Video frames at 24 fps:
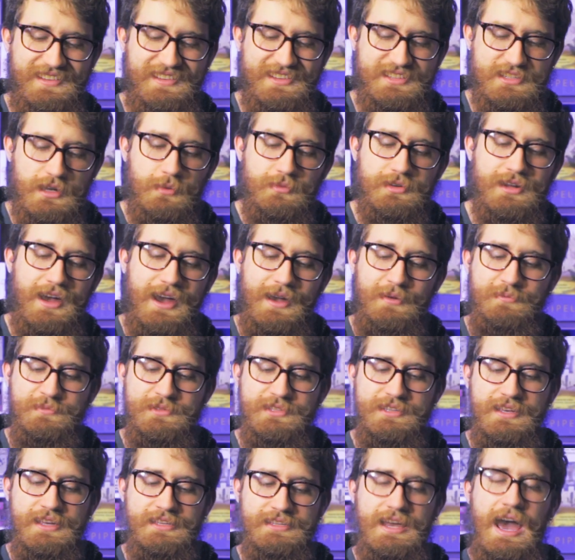
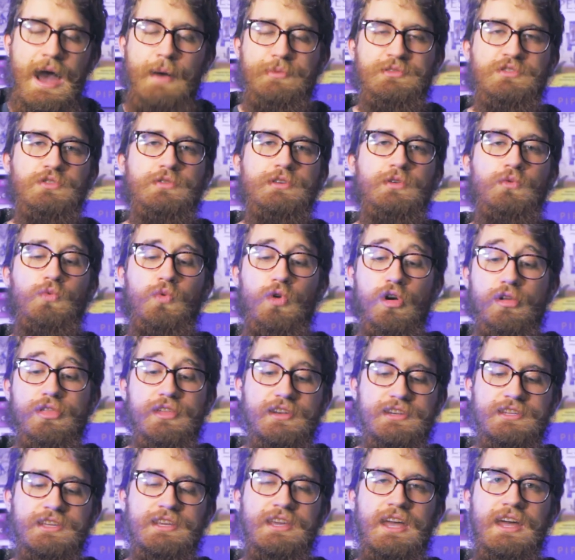Sometimes it's absolutely worth
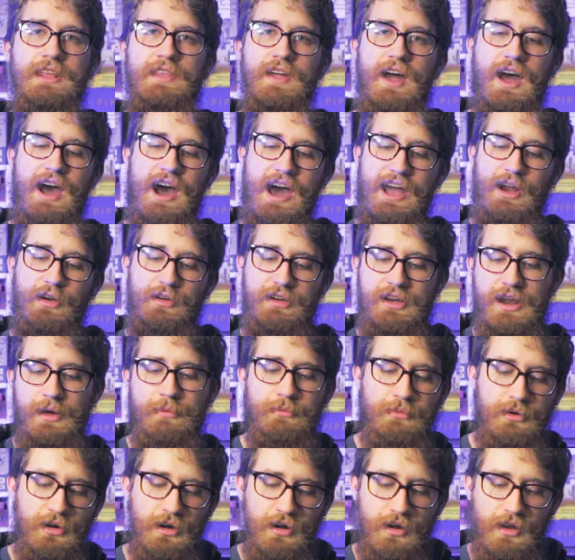it to get that higher
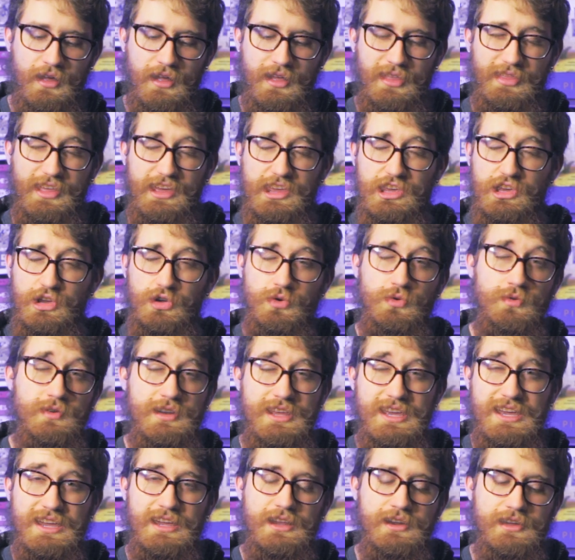number that you
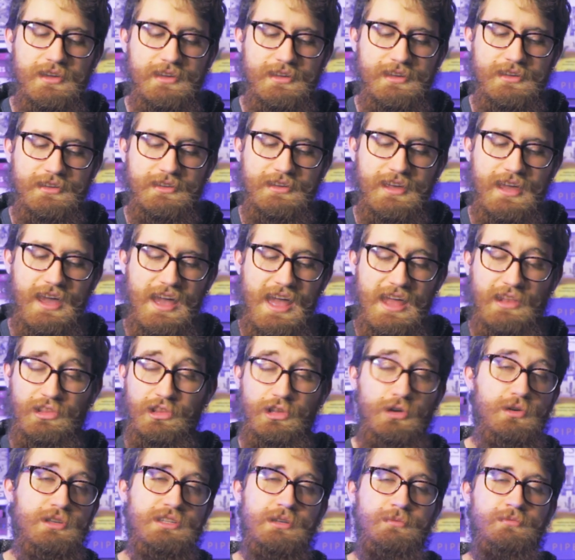need and
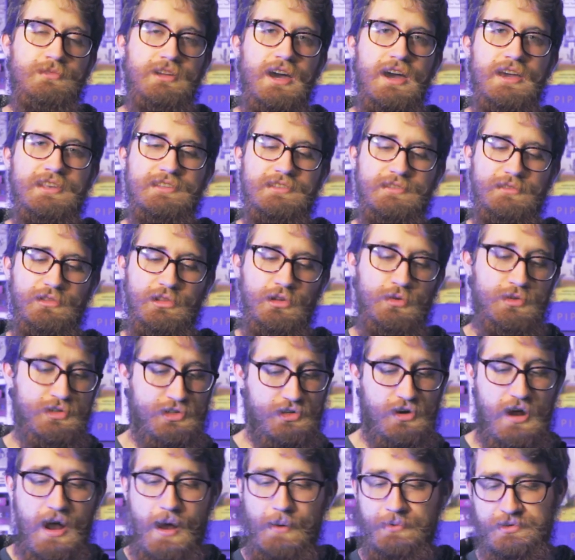lose some dice, lose
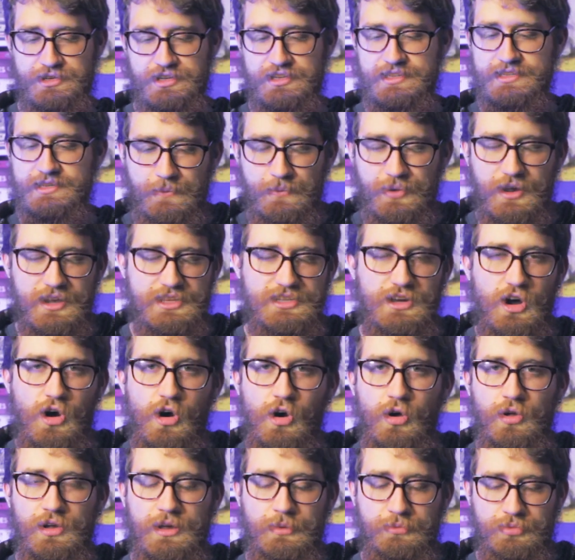your options, but it's
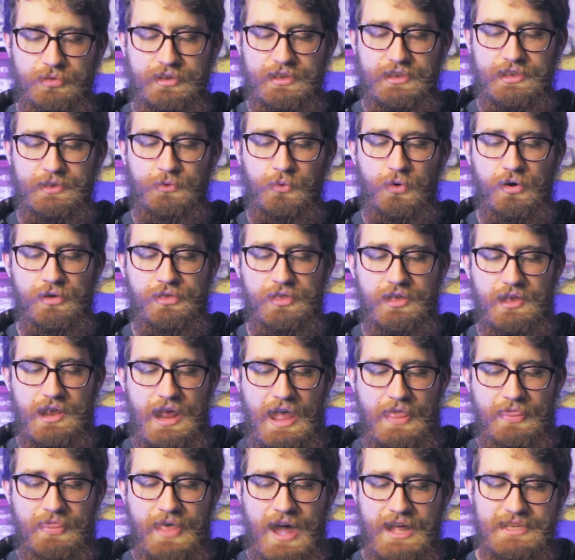all completely worth it.
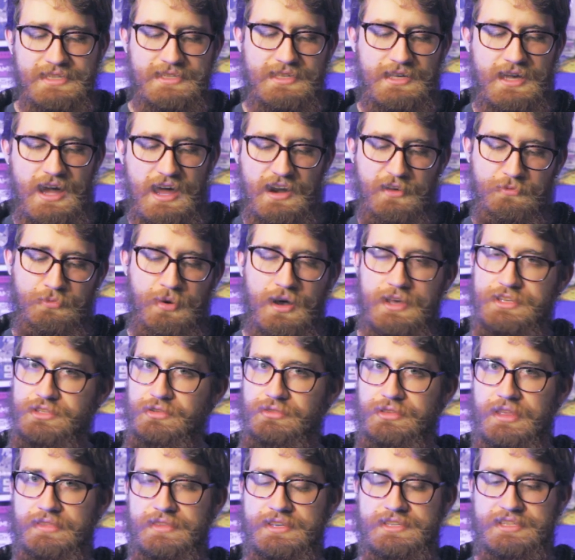And that's the kind of puzzle
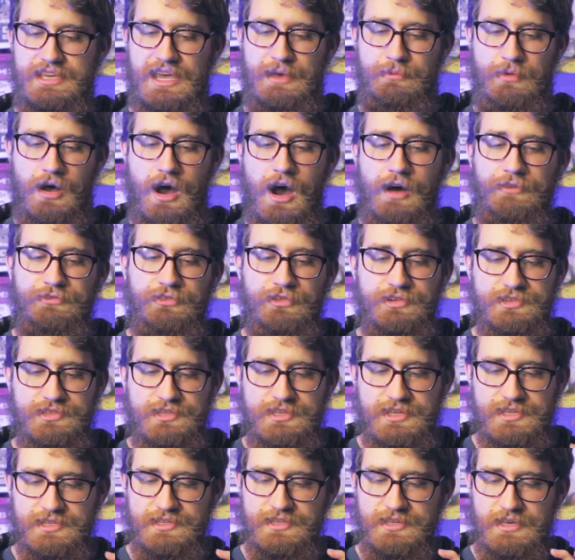that this game offers,
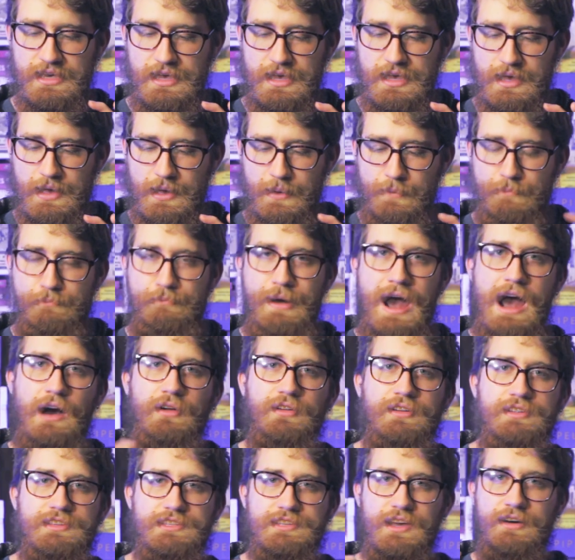this
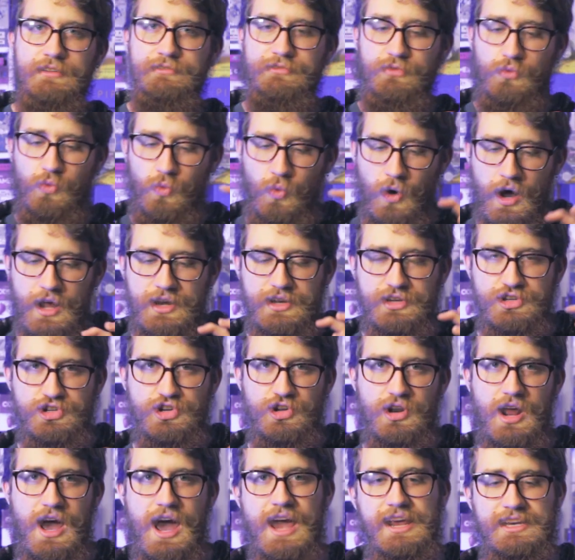balance of what
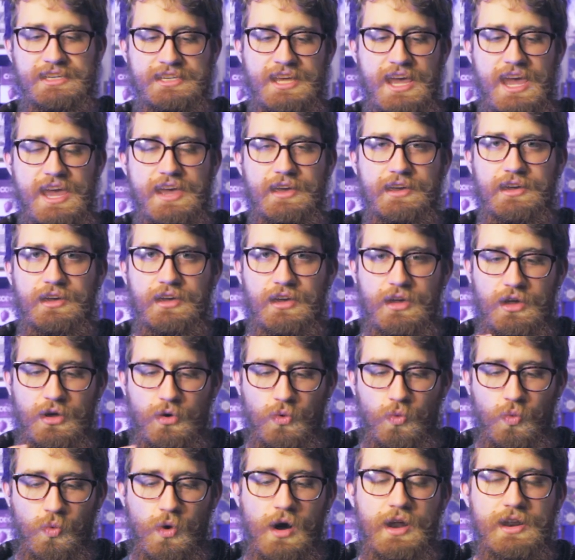should I take,
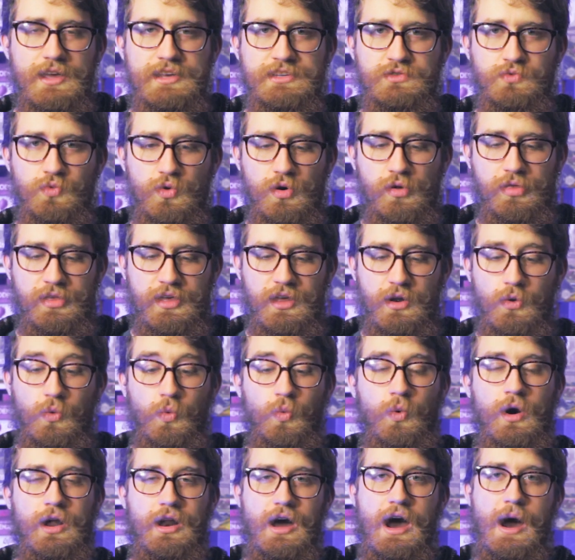what is worth it,
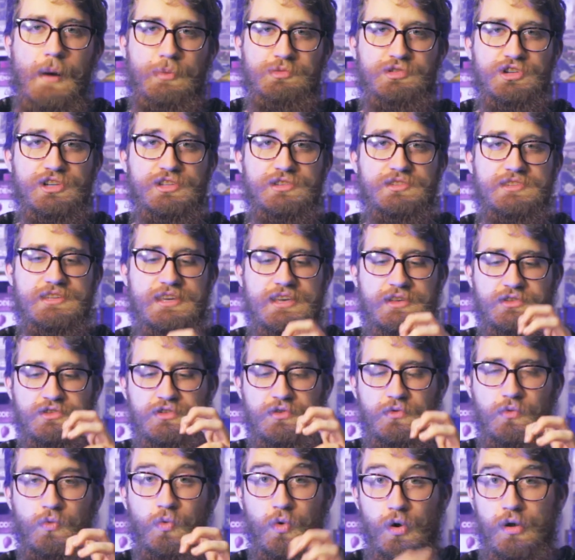what options is
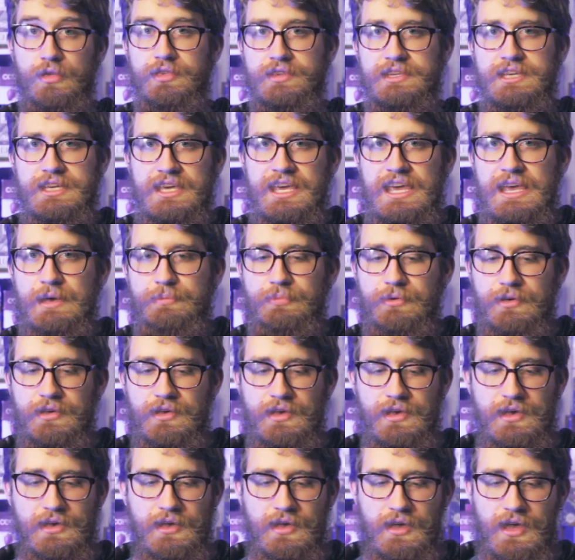it worth to keep,
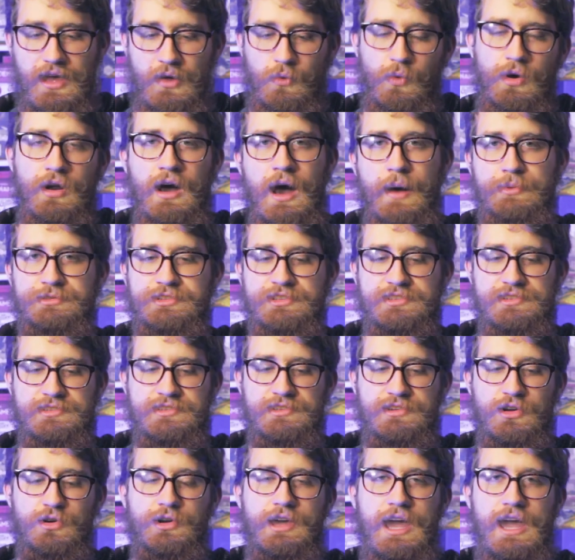and what options is
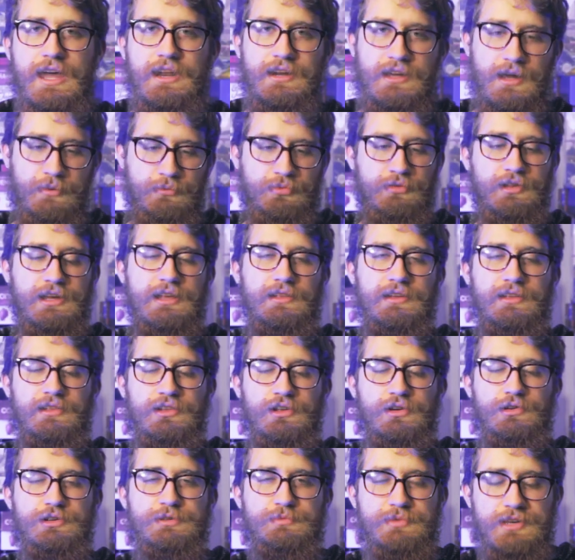it okay to completely
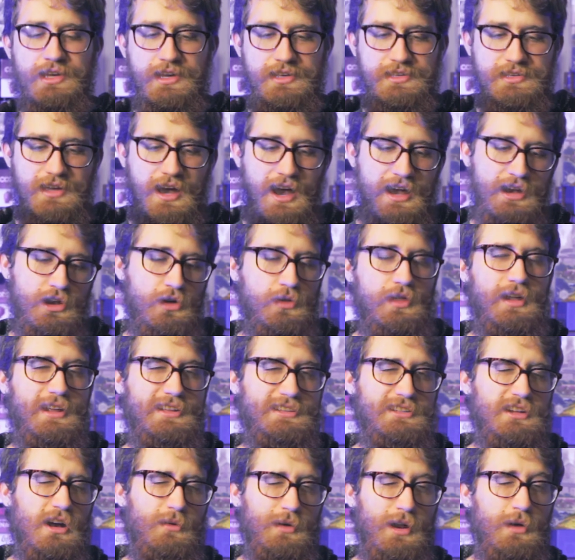lose because I know that
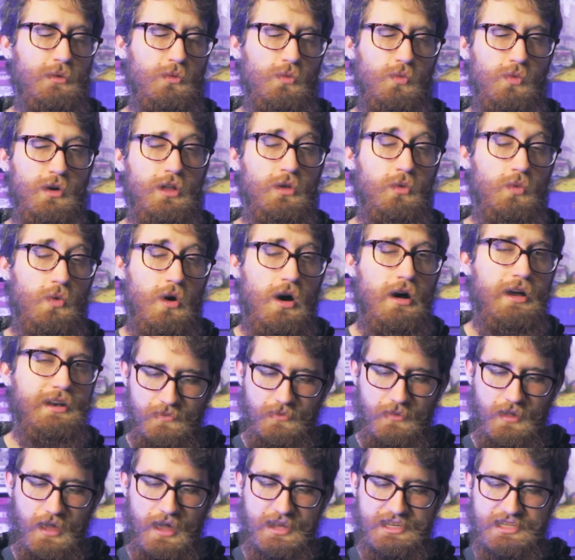it's not what I will want.
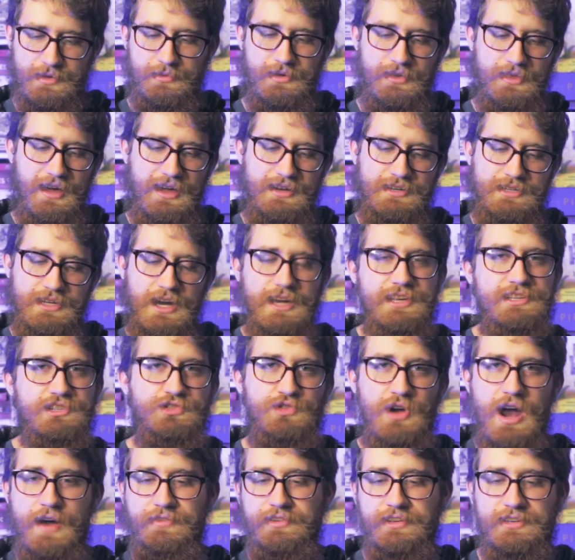And to me, that dice
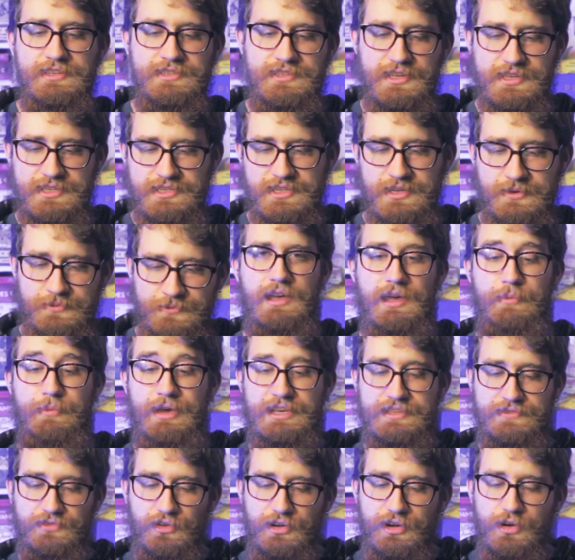drafting system
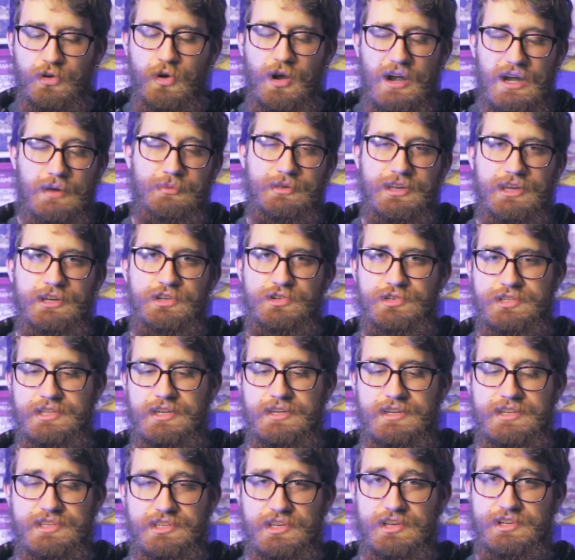makes for incredibly
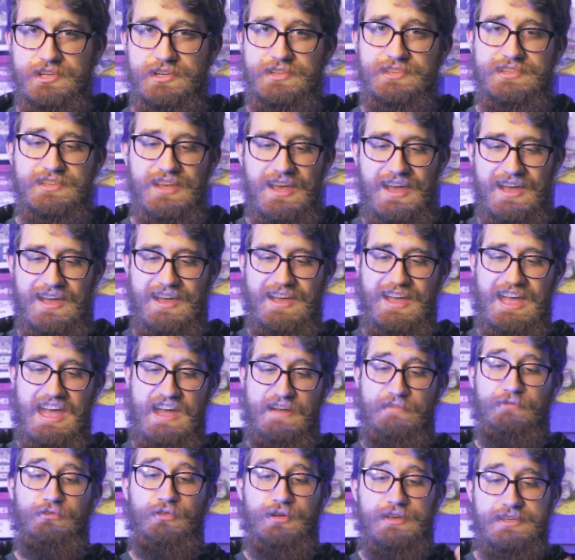interesting decisions
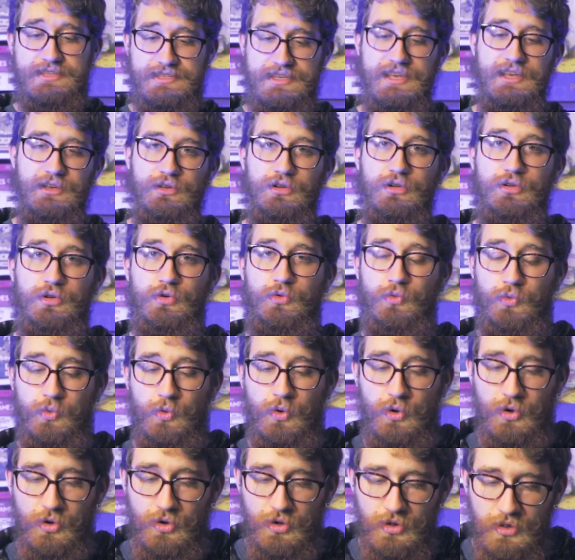every single
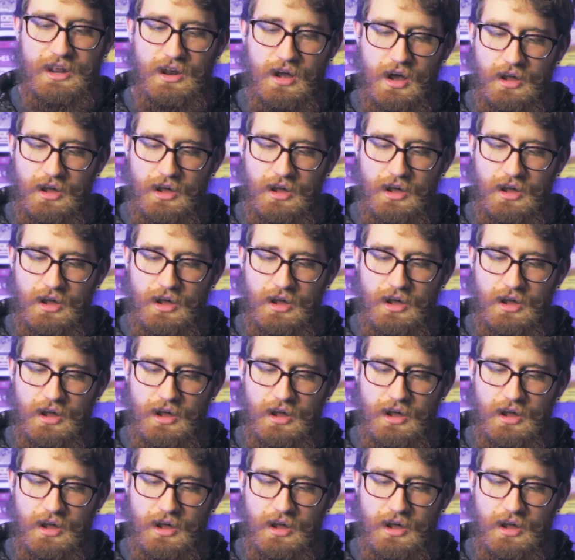roll.